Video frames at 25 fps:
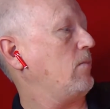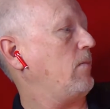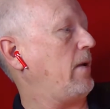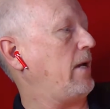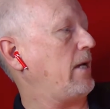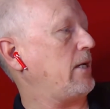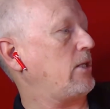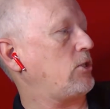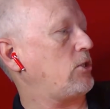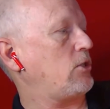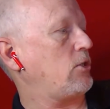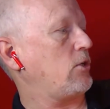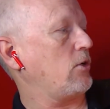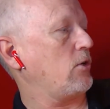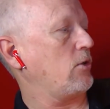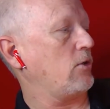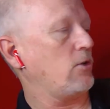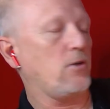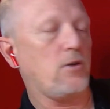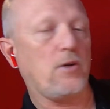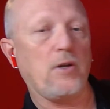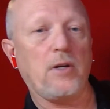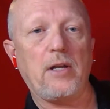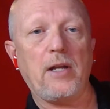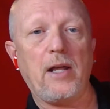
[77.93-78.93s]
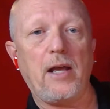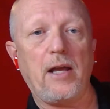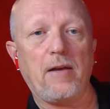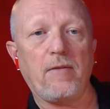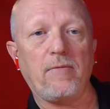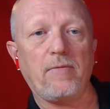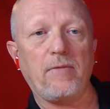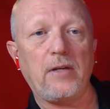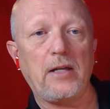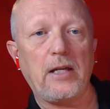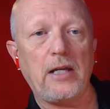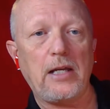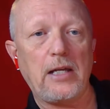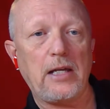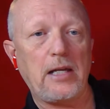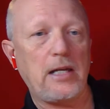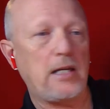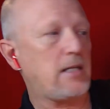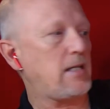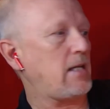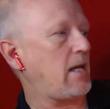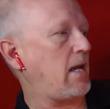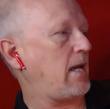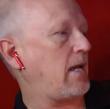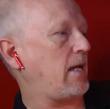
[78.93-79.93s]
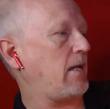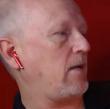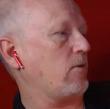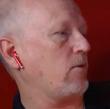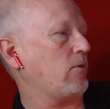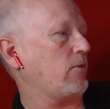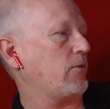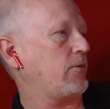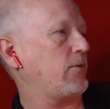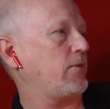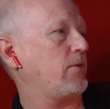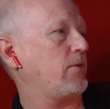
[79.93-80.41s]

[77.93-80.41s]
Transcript: make sure you didn't have any tangles.